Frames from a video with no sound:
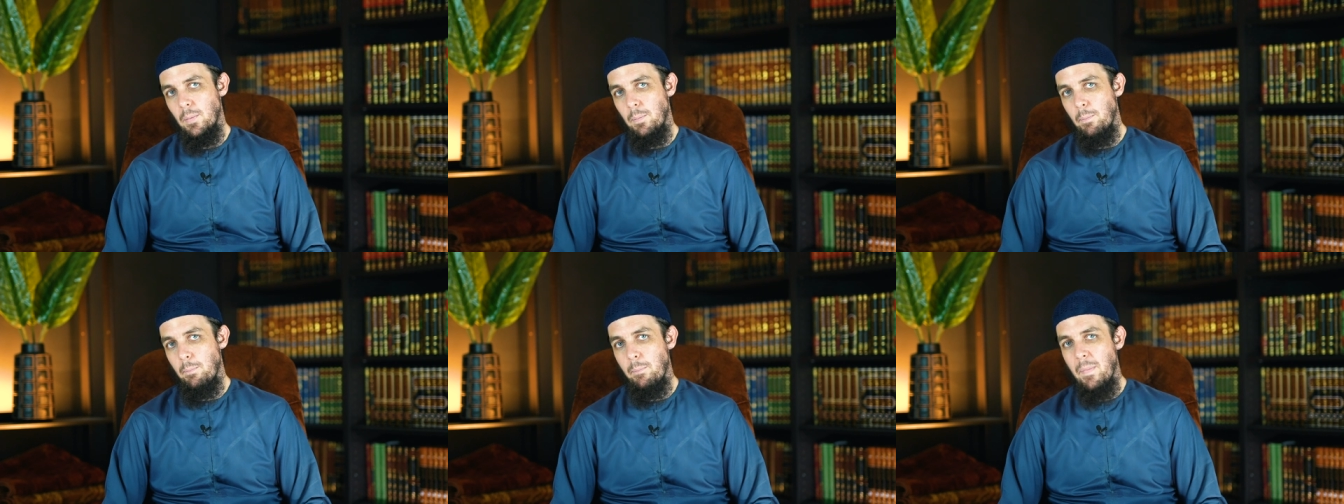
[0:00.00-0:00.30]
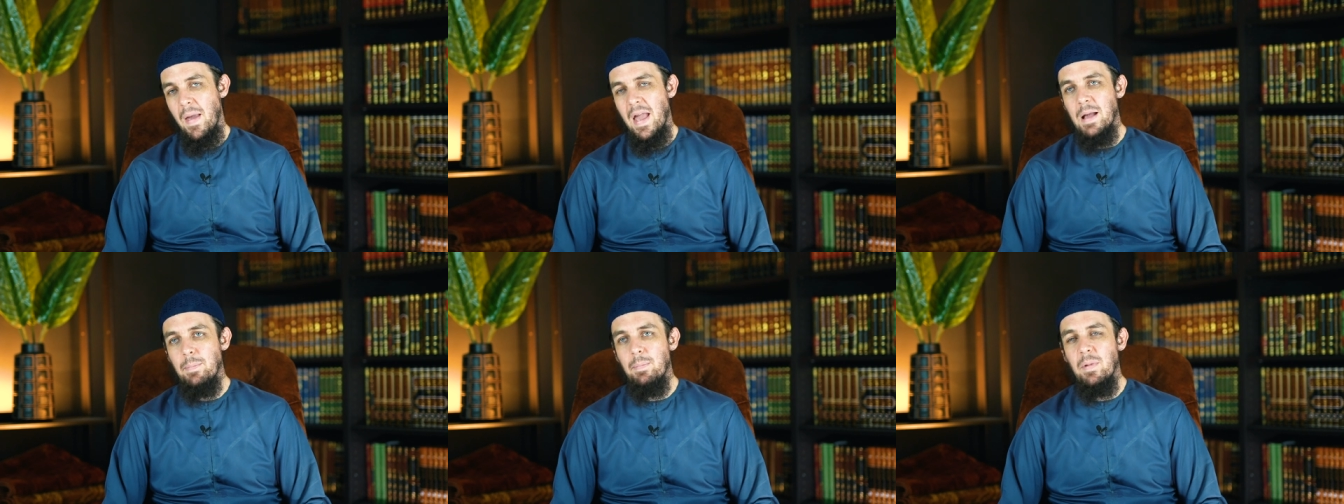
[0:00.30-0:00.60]

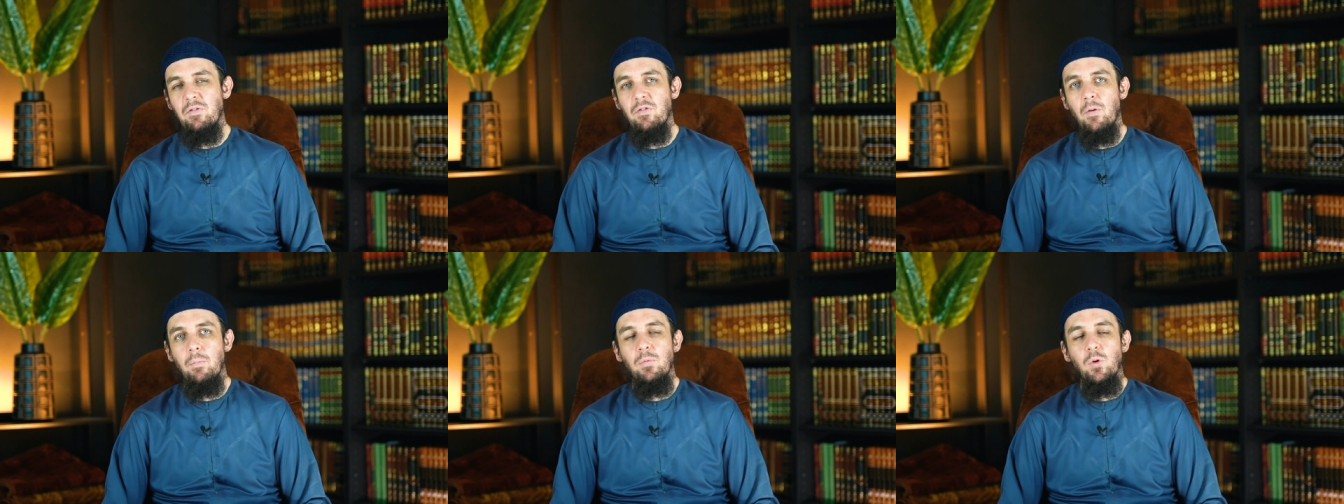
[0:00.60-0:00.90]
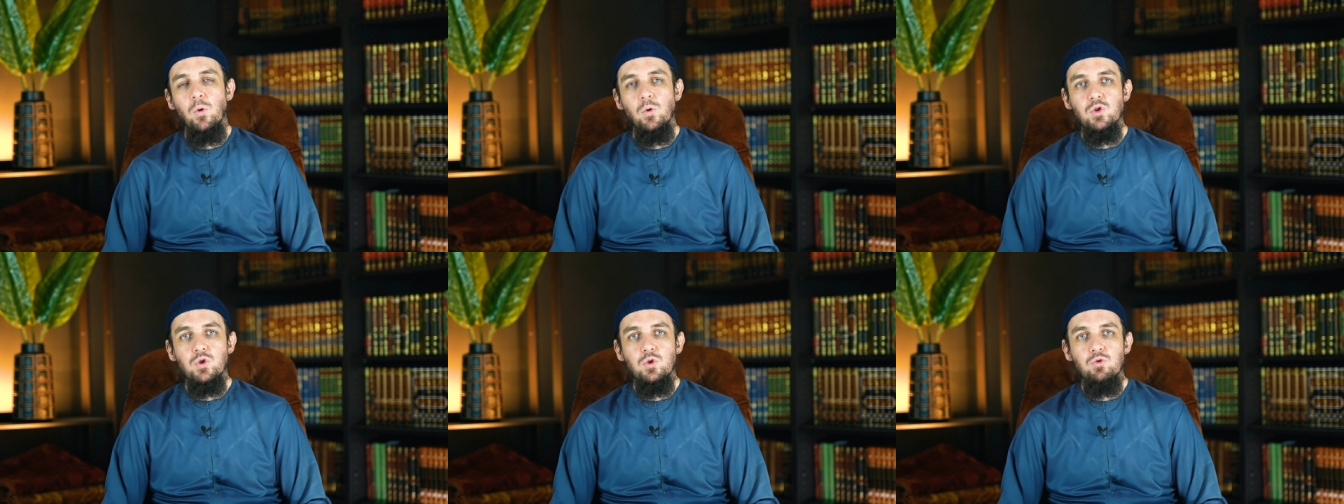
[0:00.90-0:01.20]
Make me from
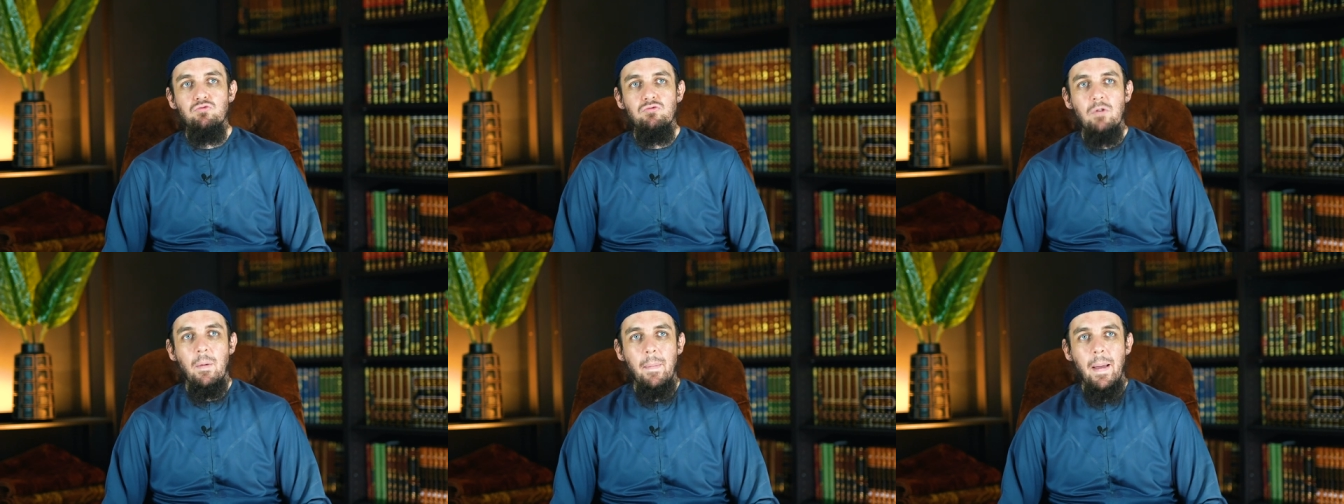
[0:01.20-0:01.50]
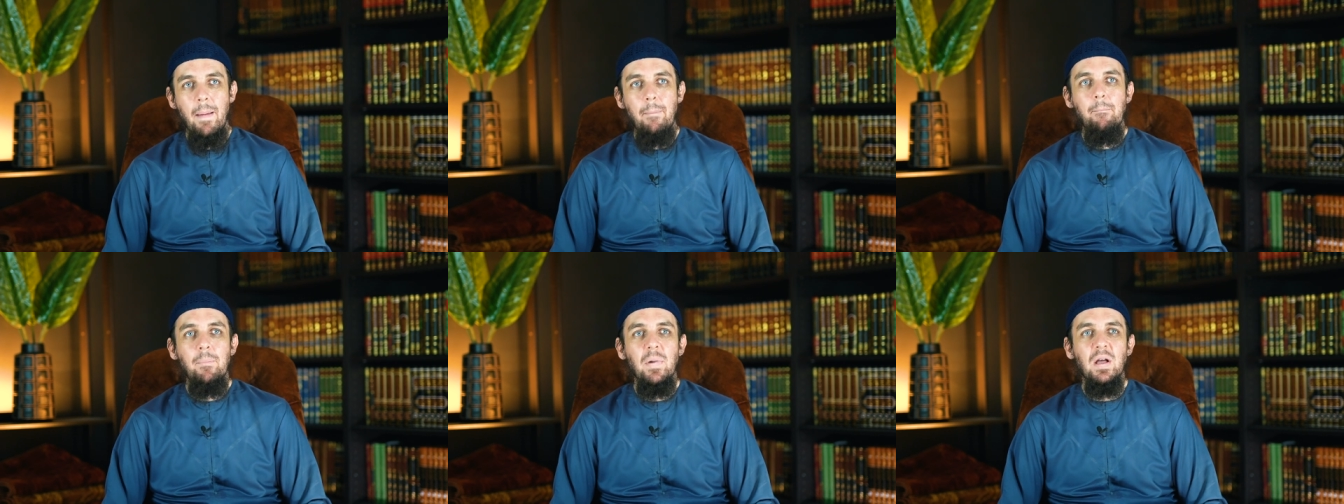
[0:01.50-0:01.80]
those who
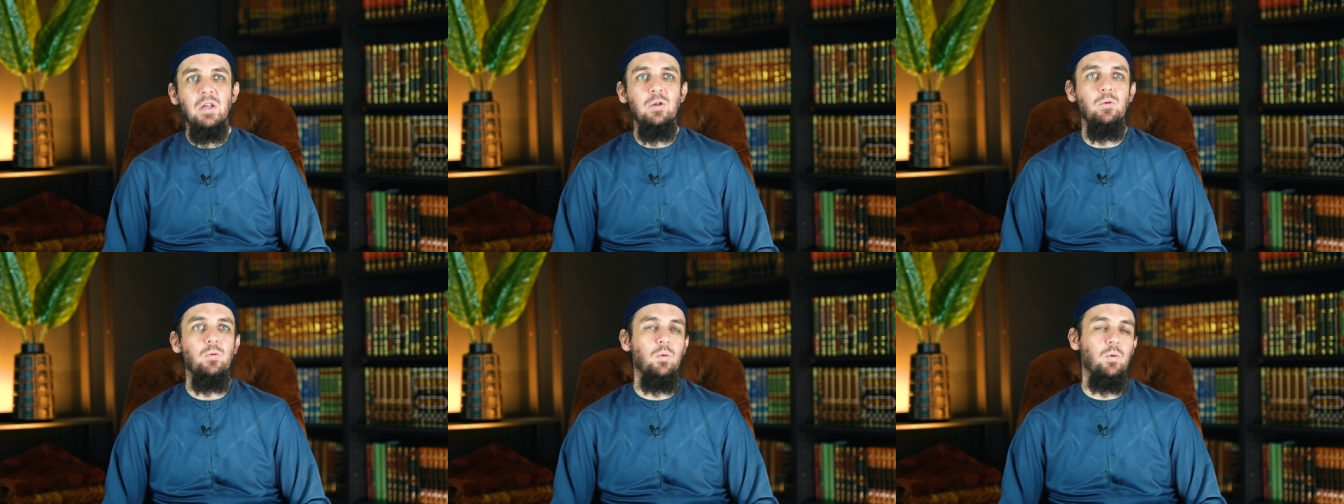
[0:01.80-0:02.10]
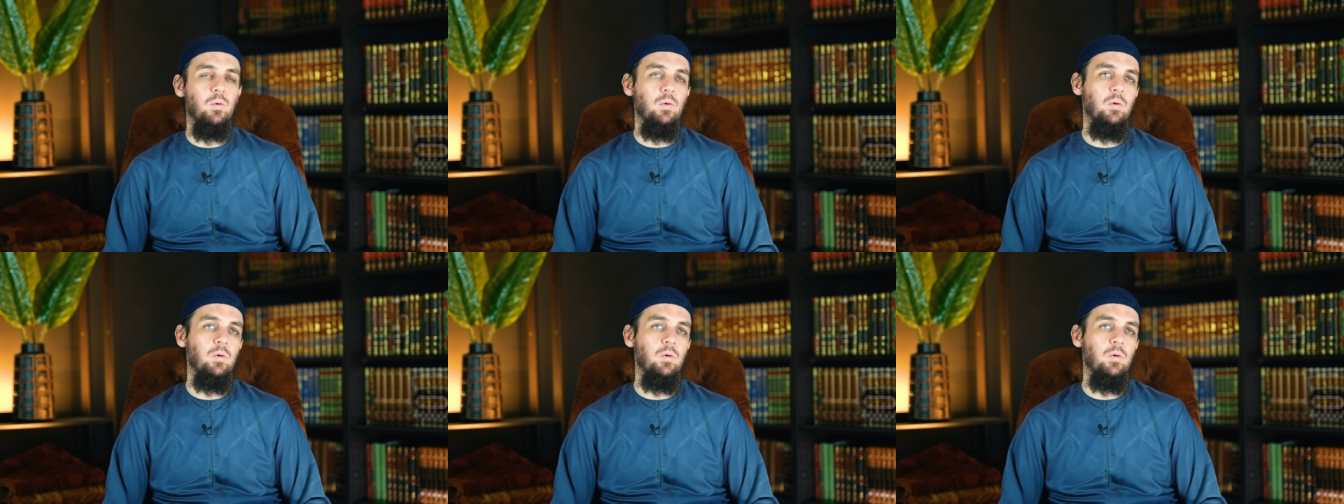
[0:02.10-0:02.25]
remember you.